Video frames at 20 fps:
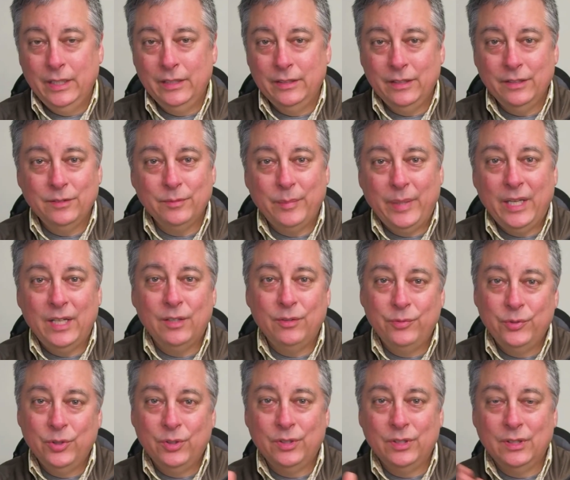And it doesn't matter
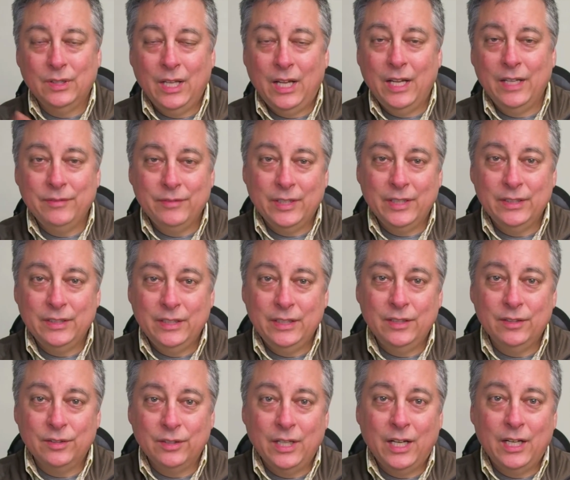if you're in live N
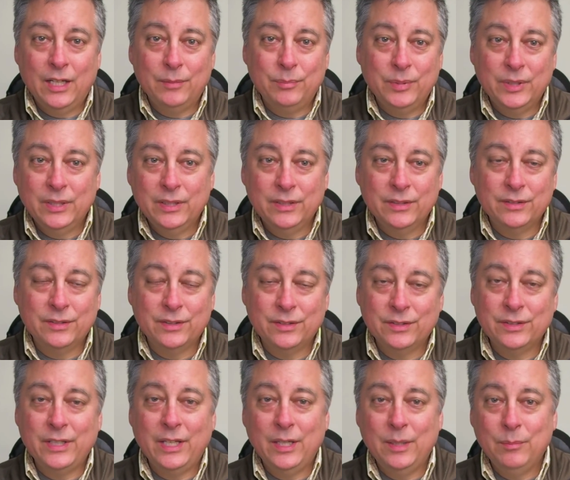D or not because the
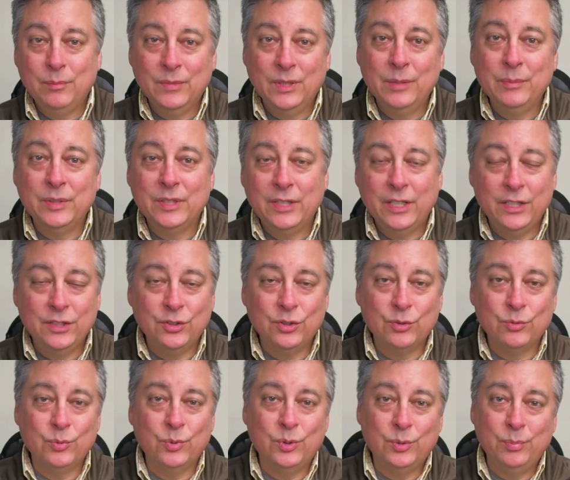same
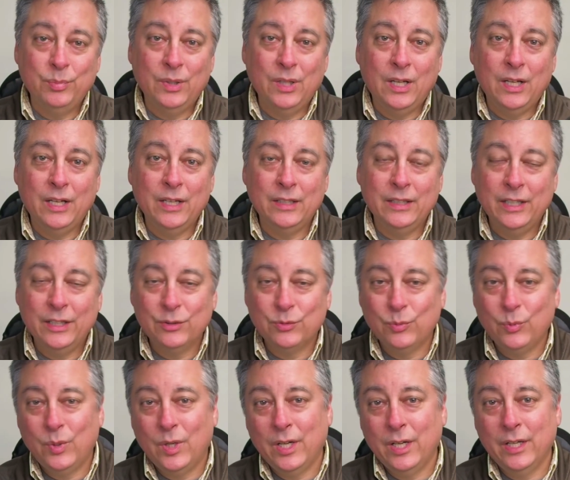limitations will apply, and
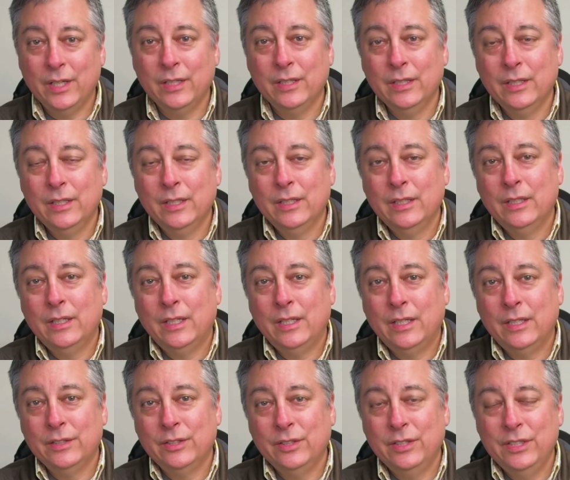that's why
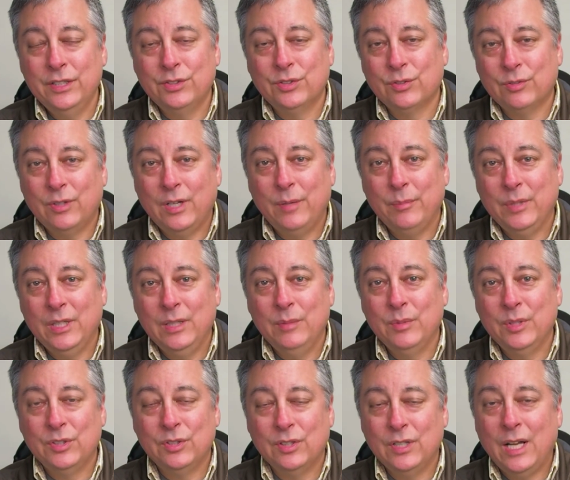uh, your histogram and
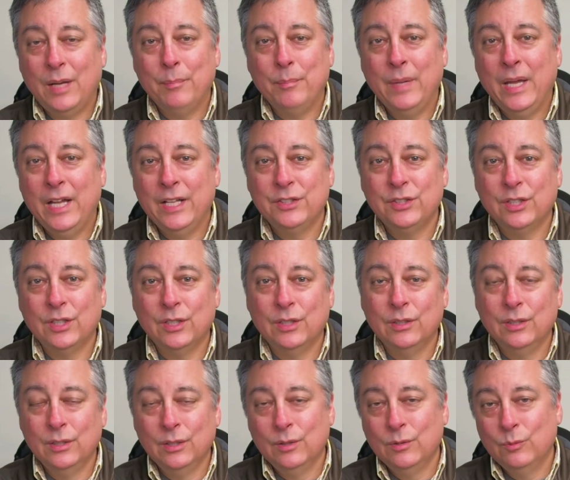image are not
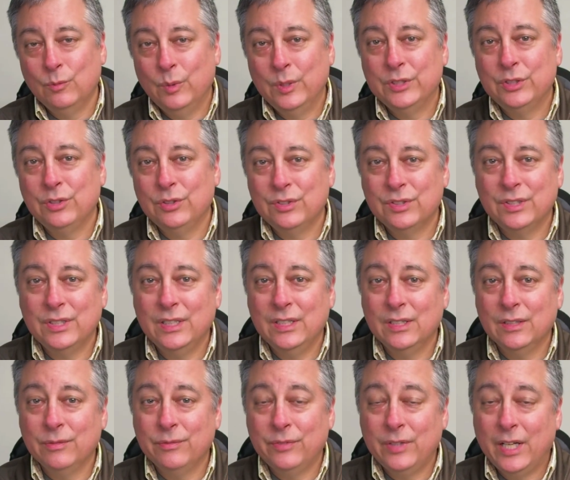matching what you see
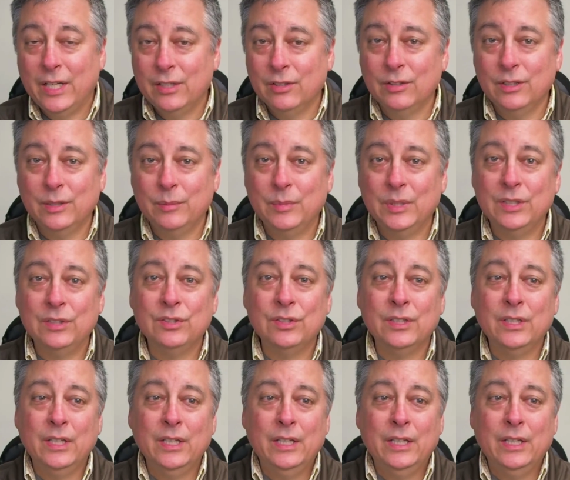in the final image.